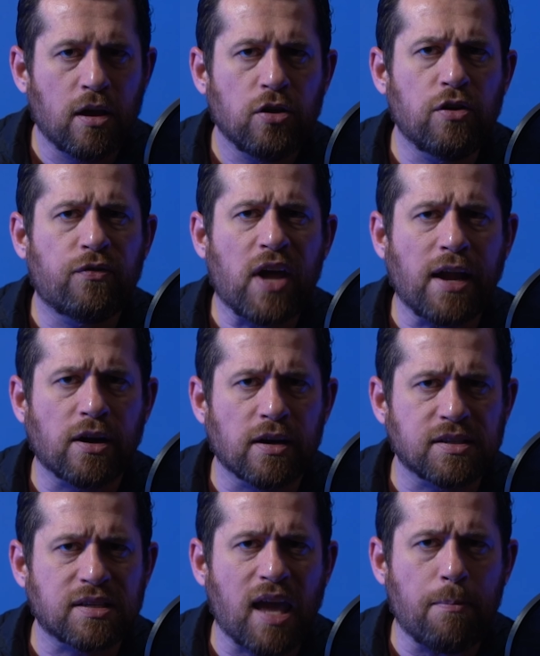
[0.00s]
you've got your
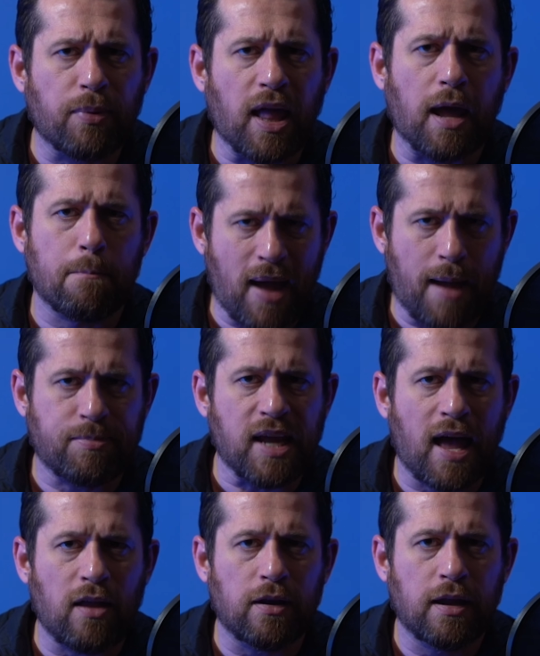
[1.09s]
escape plan mapped
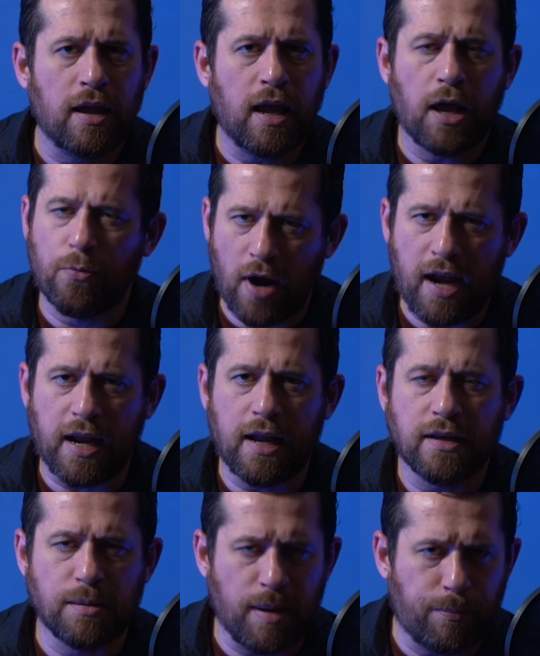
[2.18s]
out and ready
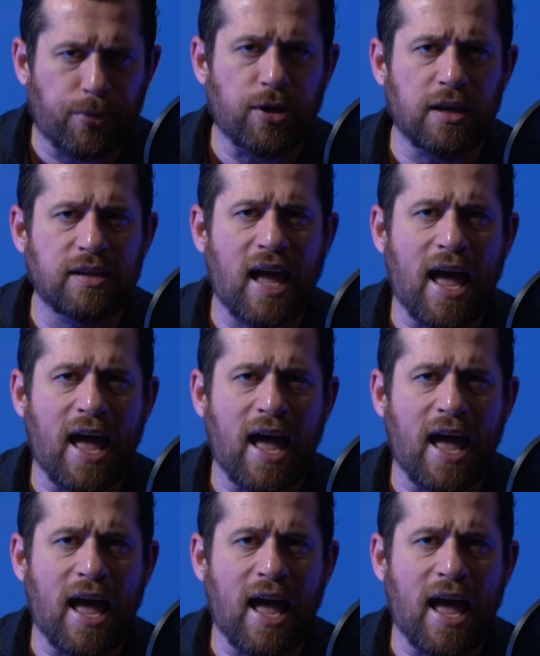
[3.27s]
to be put into